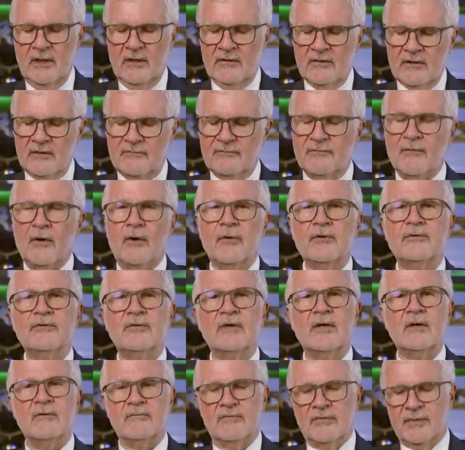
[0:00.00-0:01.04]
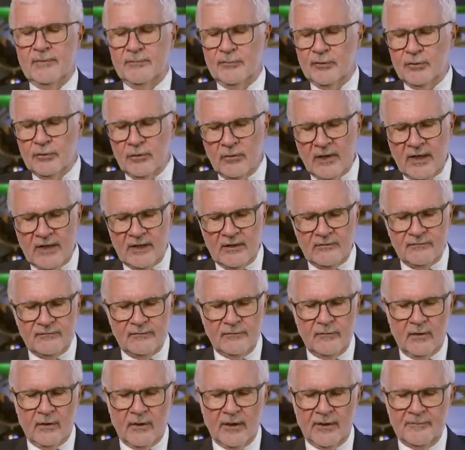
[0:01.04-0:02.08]
that folks give them credit
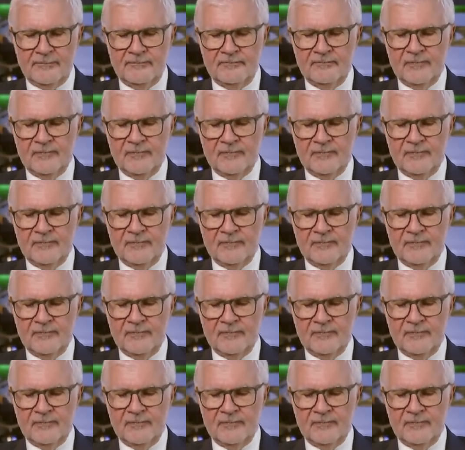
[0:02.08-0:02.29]
for.